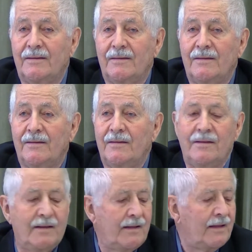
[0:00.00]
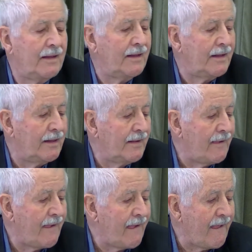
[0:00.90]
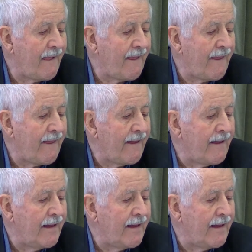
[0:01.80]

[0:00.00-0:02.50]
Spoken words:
(no one is talking)